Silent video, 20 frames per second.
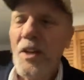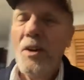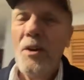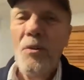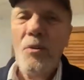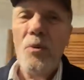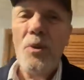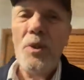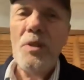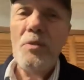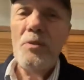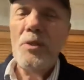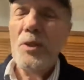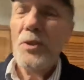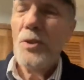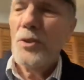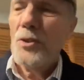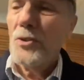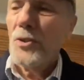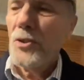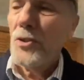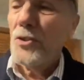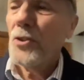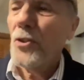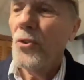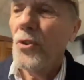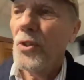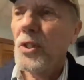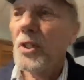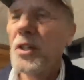whenever you're just
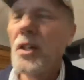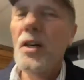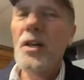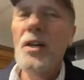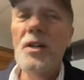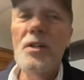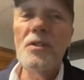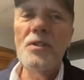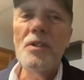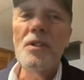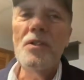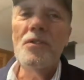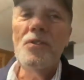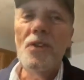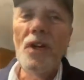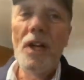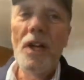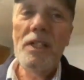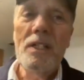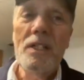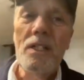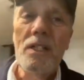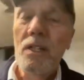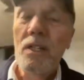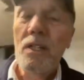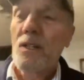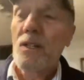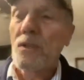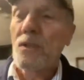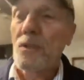going along and writing
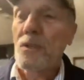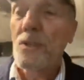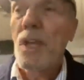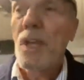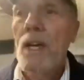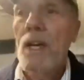along and